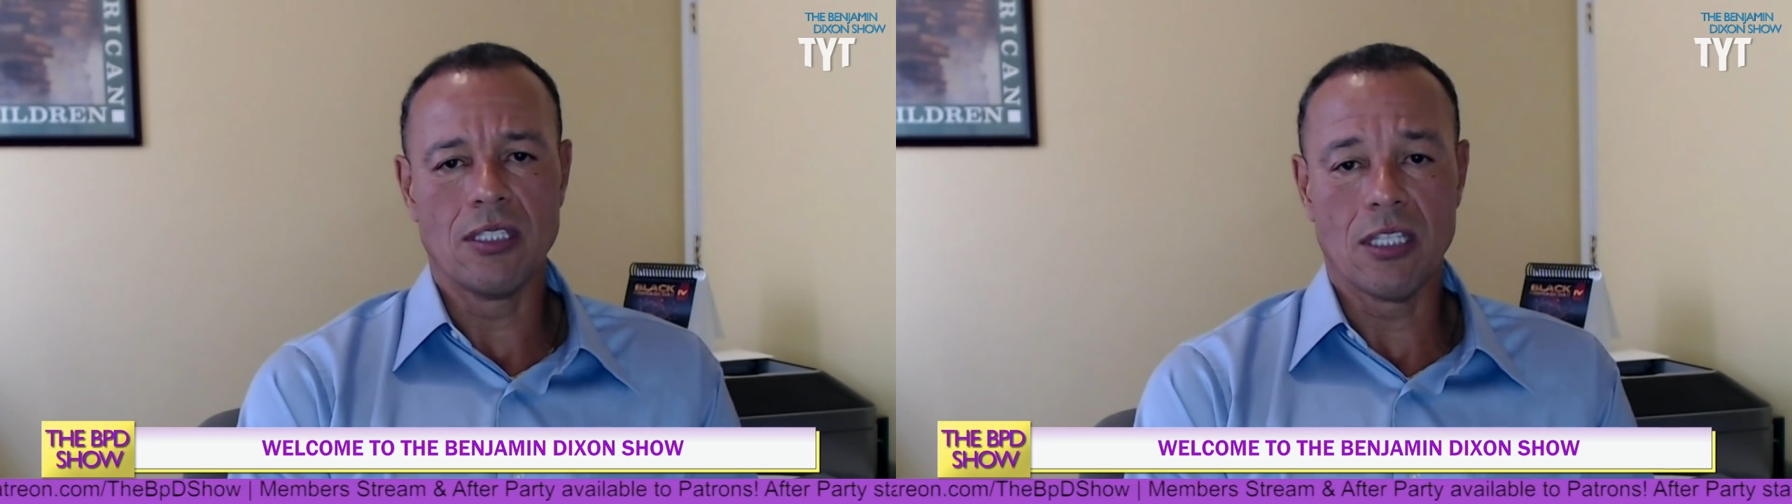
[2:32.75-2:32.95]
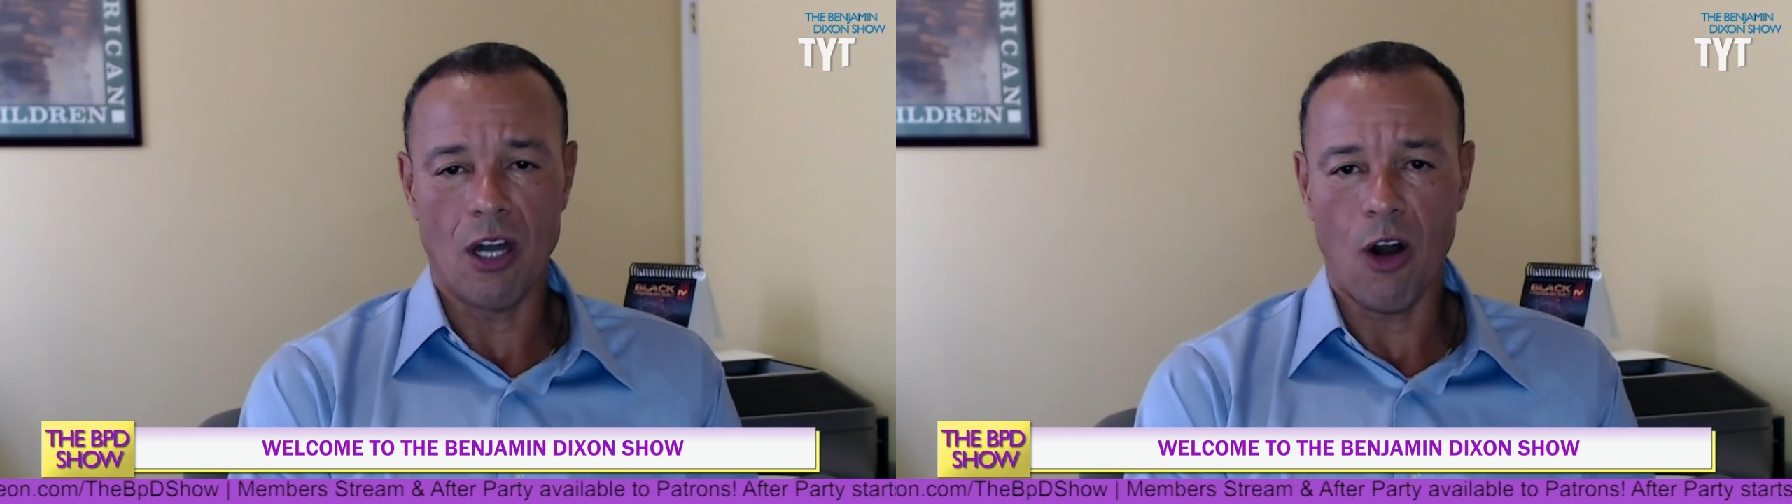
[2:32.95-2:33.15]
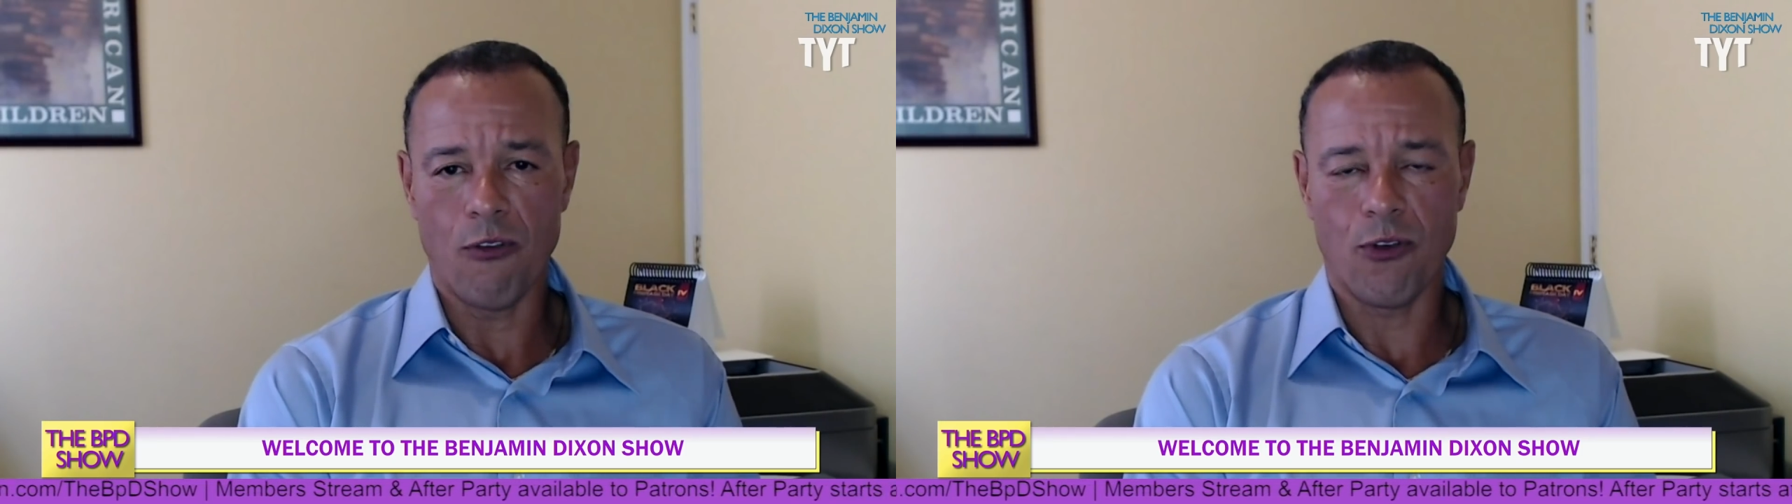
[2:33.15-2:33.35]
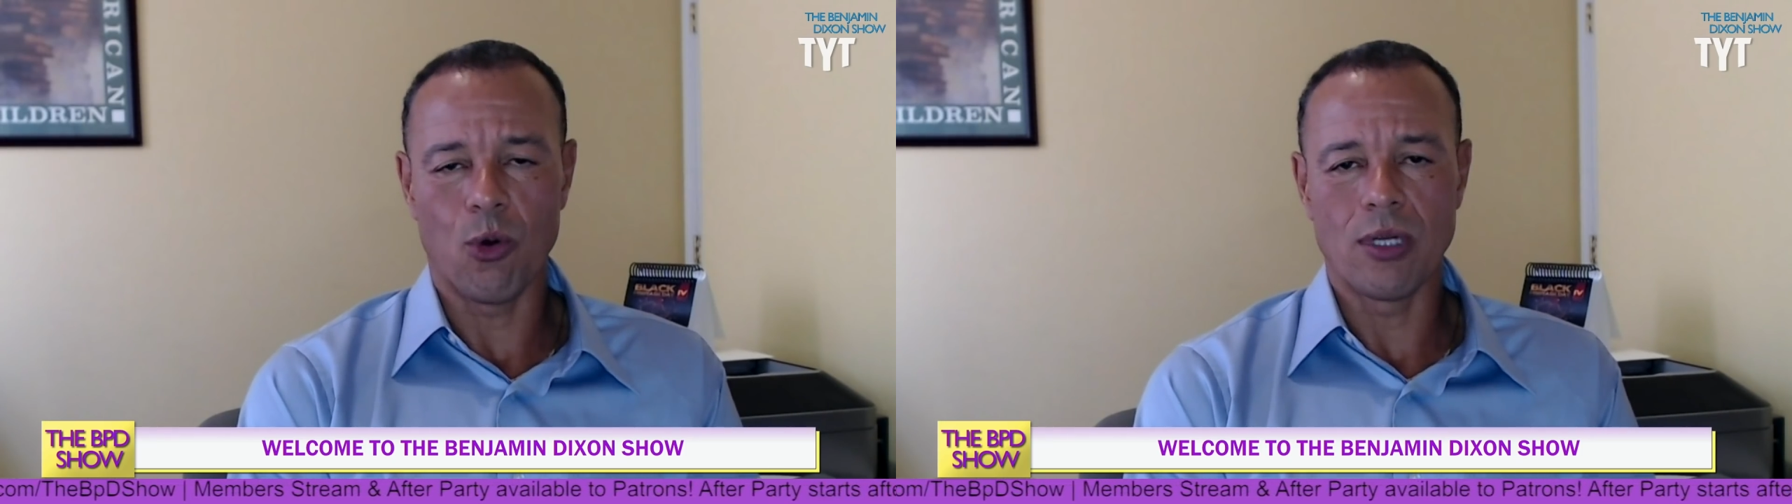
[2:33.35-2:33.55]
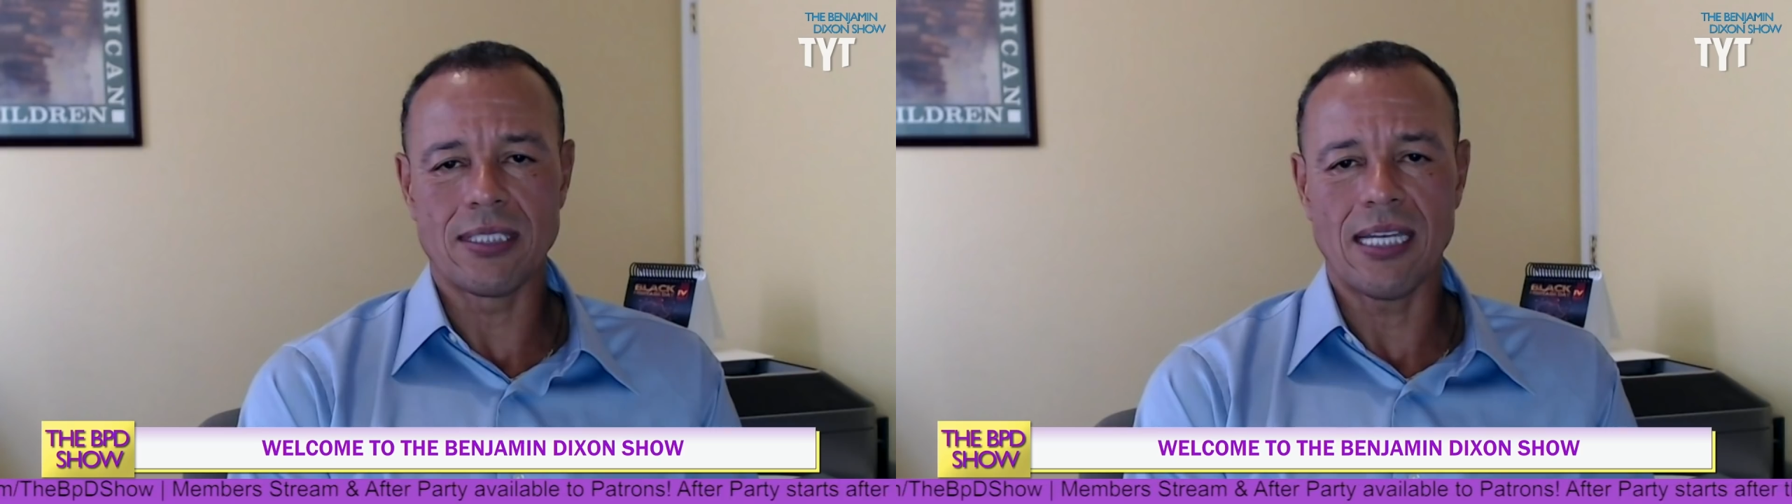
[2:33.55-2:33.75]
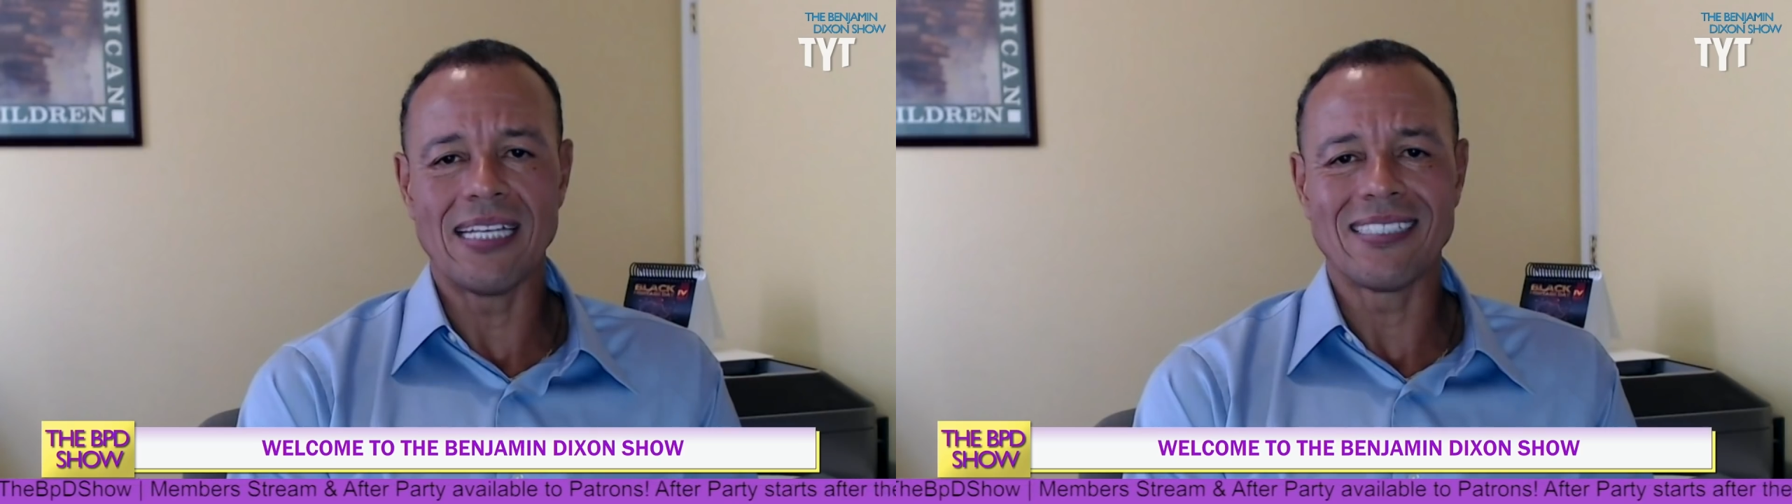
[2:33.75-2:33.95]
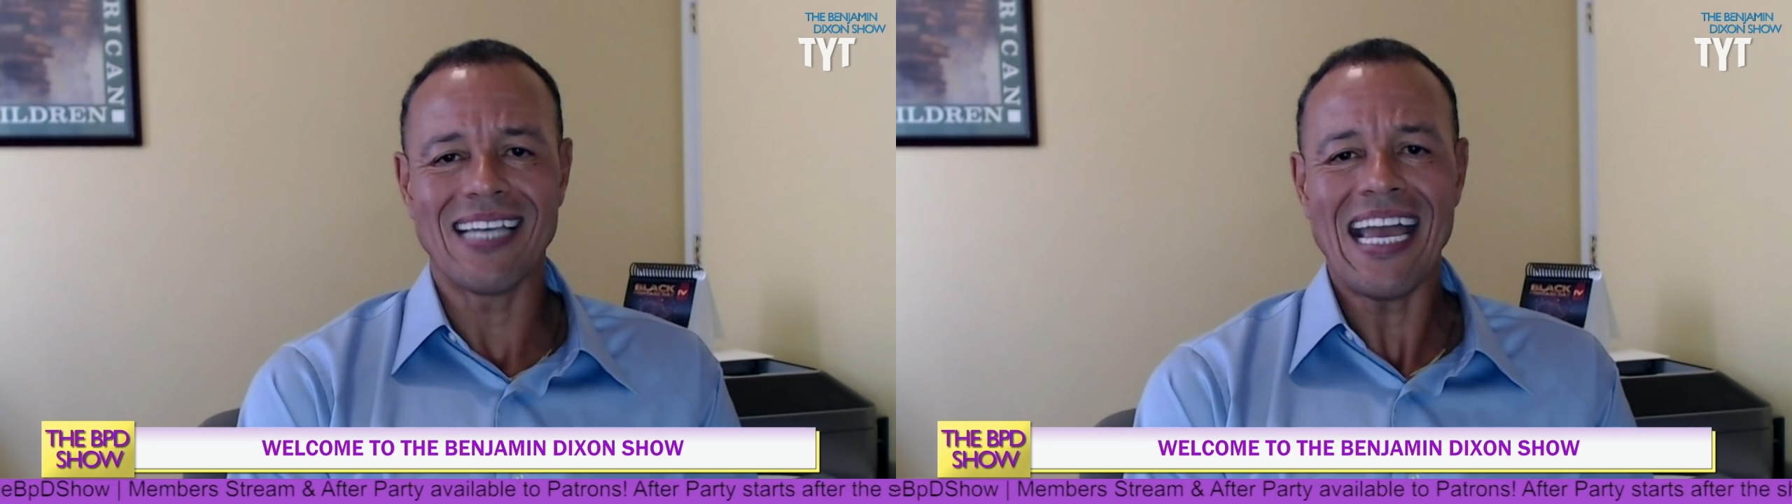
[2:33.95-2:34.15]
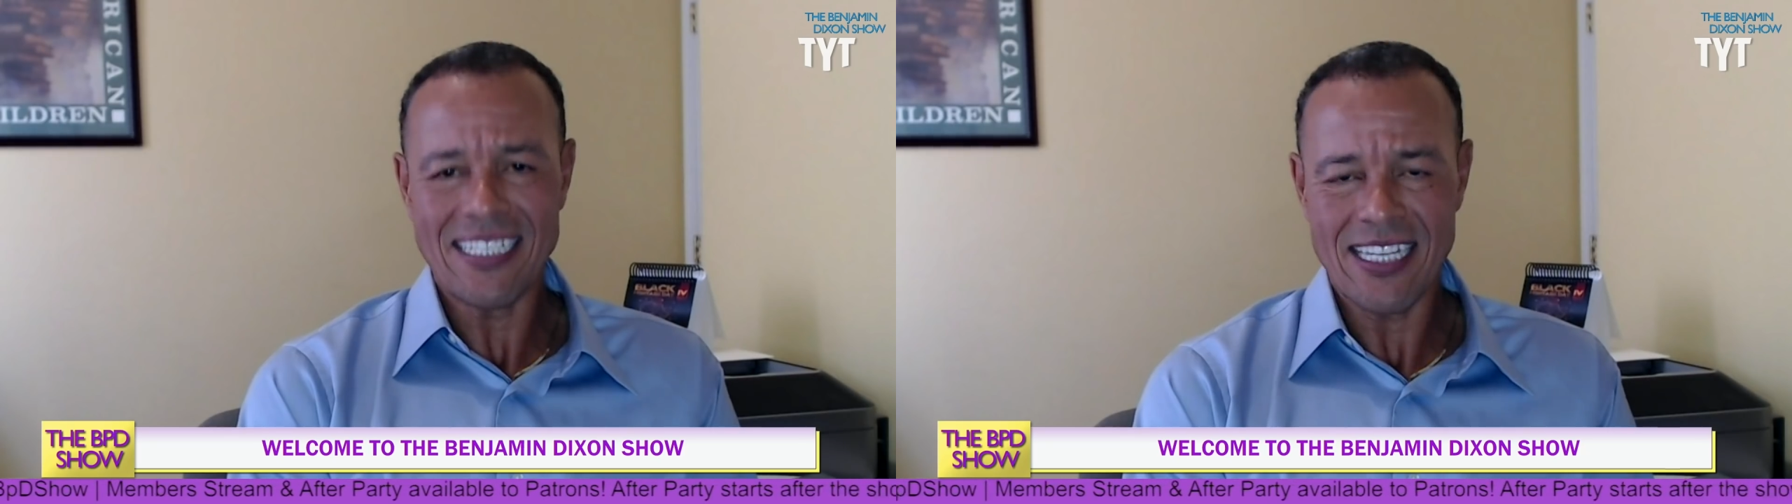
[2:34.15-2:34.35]
the golf course
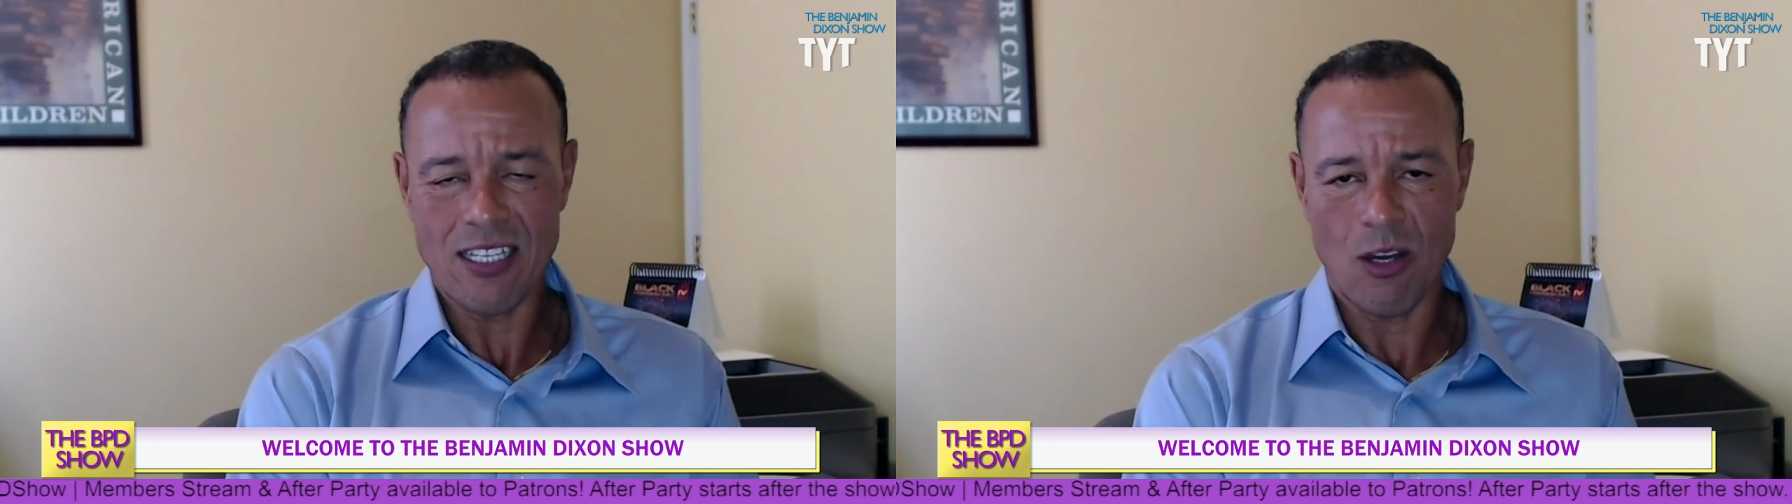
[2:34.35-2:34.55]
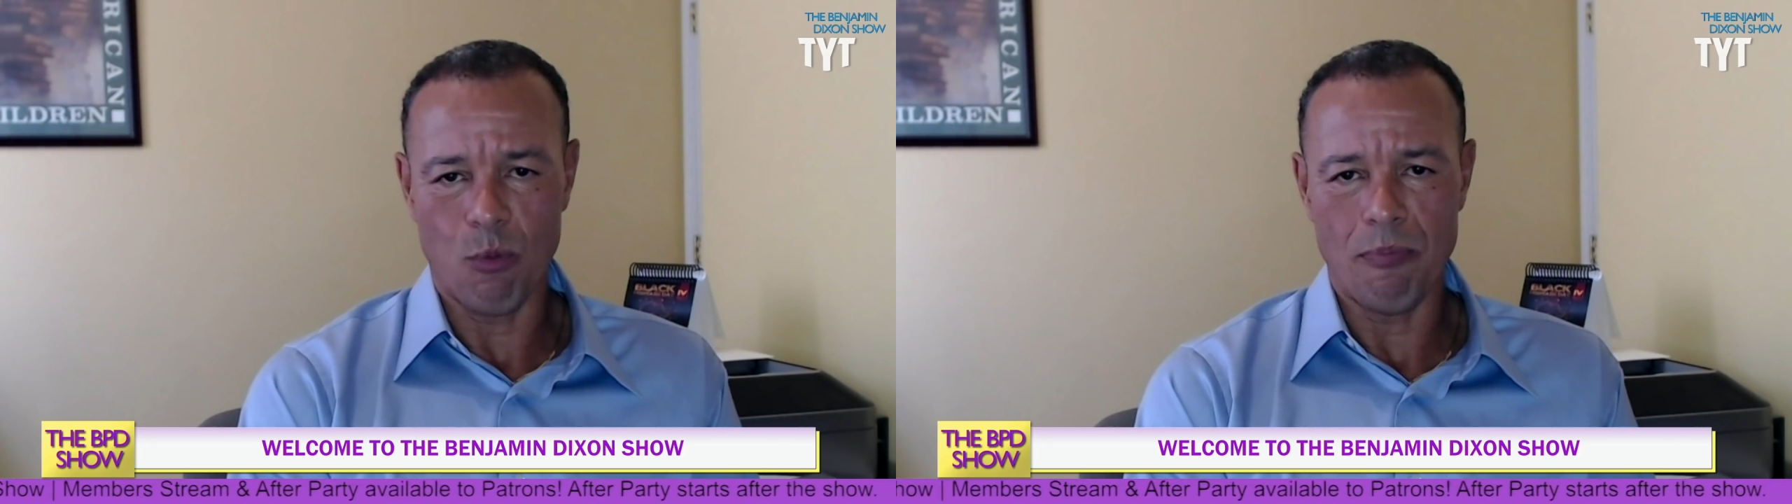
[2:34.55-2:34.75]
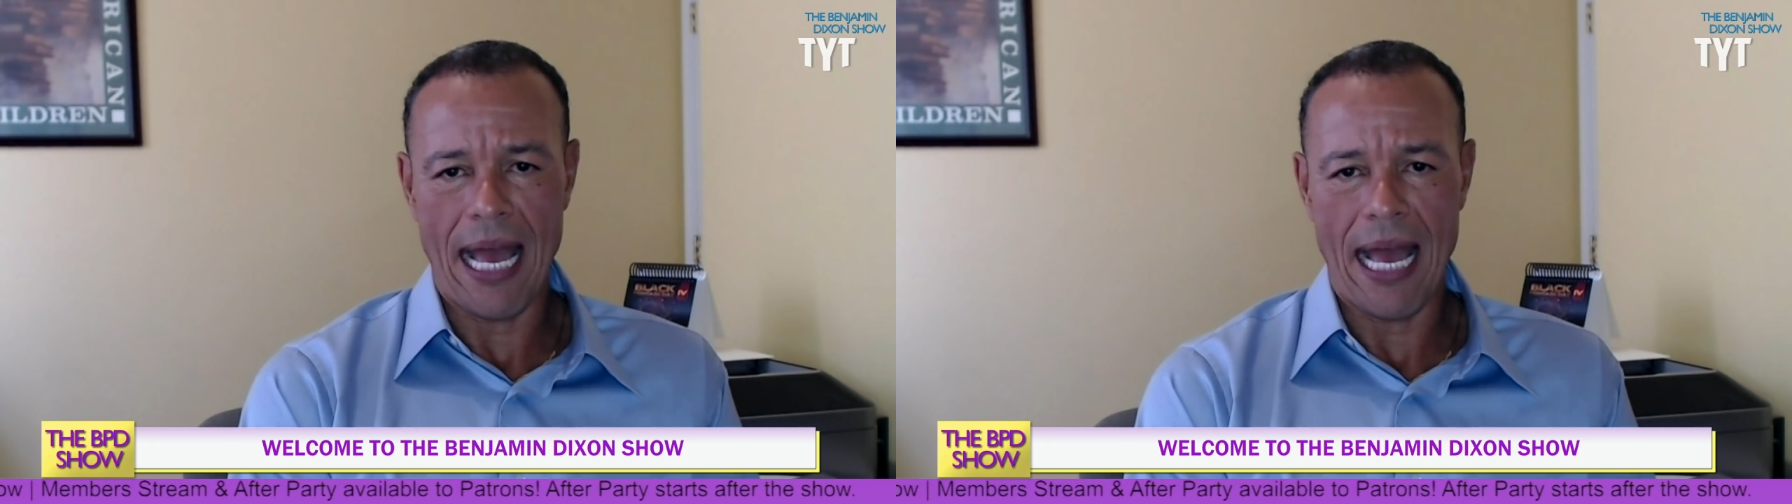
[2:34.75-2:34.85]
as 18 hole